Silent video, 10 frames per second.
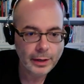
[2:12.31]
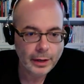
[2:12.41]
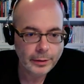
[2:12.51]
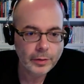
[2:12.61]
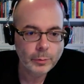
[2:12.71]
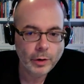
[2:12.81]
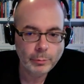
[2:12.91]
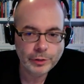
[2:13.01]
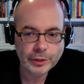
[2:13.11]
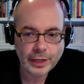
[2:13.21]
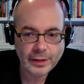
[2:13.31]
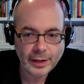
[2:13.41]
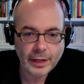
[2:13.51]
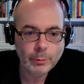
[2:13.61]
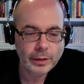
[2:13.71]
Another one, which is I think
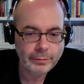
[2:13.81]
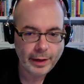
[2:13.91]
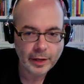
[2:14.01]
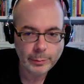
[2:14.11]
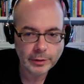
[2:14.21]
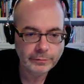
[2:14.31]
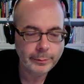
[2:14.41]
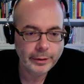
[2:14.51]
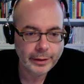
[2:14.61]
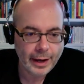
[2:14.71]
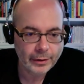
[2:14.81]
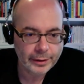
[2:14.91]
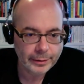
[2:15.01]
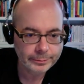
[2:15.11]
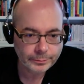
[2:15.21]
equally valuable, is familiarity.